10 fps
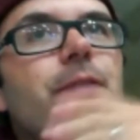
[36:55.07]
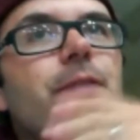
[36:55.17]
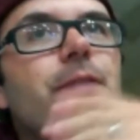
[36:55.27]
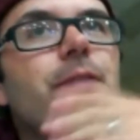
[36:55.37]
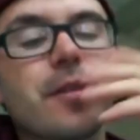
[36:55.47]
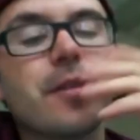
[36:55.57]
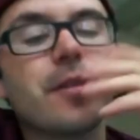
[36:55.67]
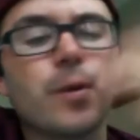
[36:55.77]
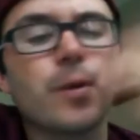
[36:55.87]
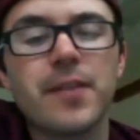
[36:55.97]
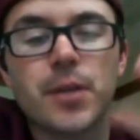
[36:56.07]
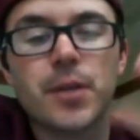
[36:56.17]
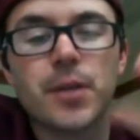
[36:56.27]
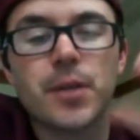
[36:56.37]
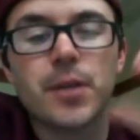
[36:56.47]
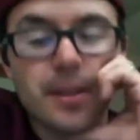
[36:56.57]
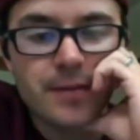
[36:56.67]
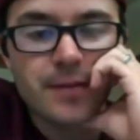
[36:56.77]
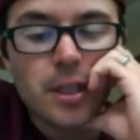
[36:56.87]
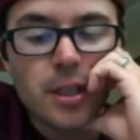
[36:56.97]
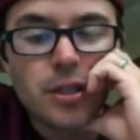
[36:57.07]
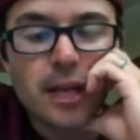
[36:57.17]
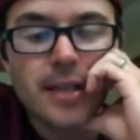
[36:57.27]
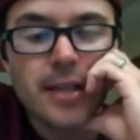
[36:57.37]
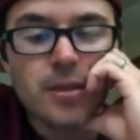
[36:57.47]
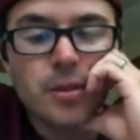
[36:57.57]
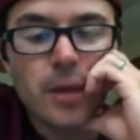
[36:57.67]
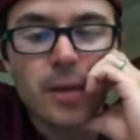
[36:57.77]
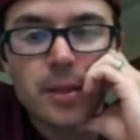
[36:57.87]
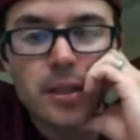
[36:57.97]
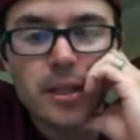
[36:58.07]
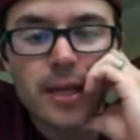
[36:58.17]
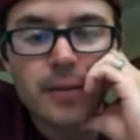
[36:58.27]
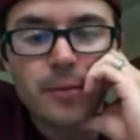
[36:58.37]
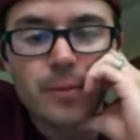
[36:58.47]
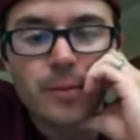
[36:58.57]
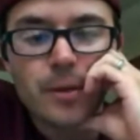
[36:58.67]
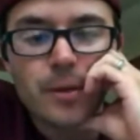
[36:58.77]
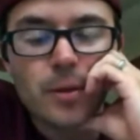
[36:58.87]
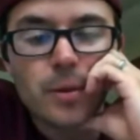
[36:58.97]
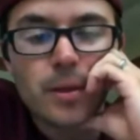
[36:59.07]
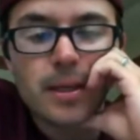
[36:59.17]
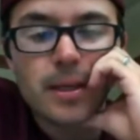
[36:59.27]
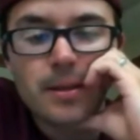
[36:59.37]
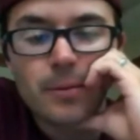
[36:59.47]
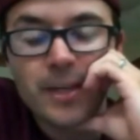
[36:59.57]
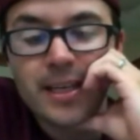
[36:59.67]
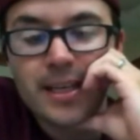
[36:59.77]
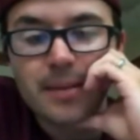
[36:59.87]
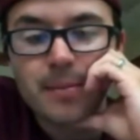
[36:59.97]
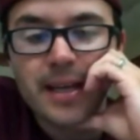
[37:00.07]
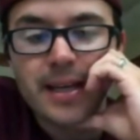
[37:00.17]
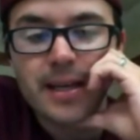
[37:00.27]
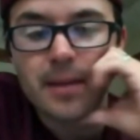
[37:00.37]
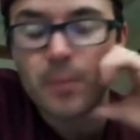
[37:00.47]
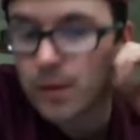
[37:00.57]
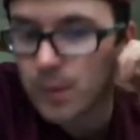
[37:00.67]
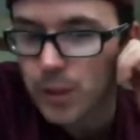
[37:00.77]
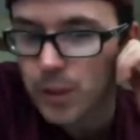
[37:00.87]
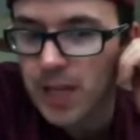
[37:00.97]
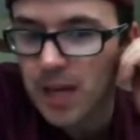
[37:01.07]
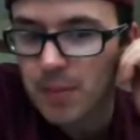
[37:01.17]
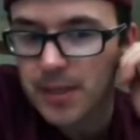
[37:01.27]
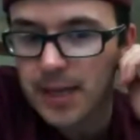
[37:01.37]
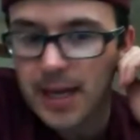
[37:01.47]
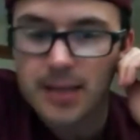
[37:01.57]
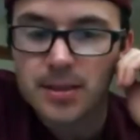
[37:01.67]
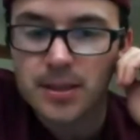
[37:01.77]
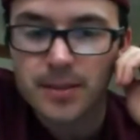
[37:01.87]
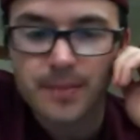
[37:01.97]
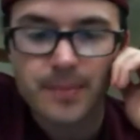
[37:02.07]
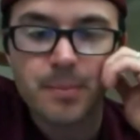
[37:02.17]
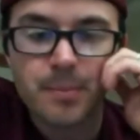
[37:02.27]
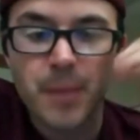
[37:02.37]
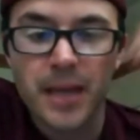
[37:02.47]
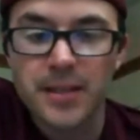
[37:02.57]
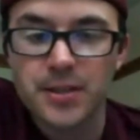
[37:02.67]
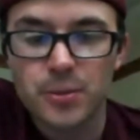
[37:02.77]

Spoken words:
of the books that I think have just changed the way we look at, reading and making it more of a workshop and not some basal